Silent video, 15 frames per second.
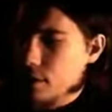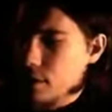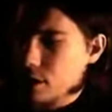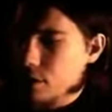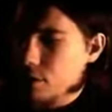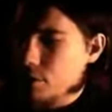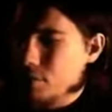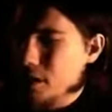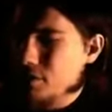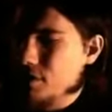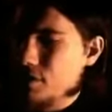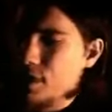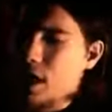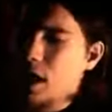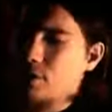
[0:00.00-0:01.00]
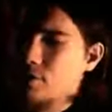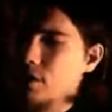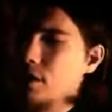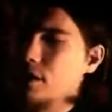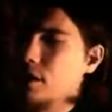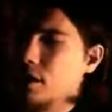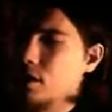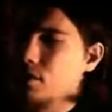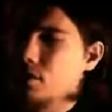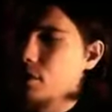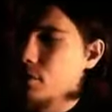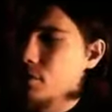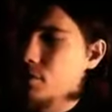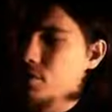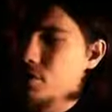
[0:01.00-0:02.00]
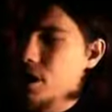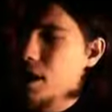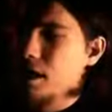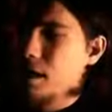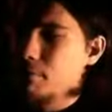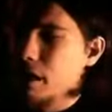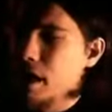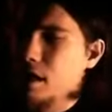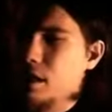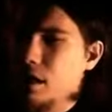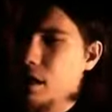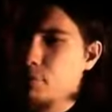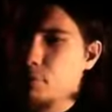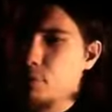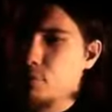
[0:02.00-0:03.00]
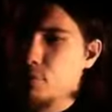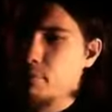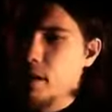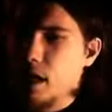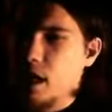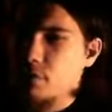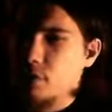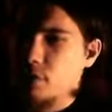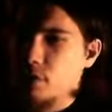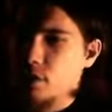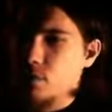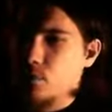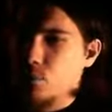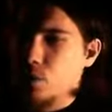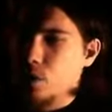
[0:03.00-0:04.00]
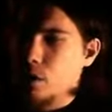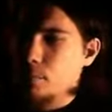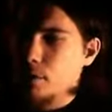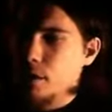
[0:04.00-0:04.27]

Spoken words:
you know, you're basically contradicting yourself, because you're saying that mandating people's behavior doesn't work,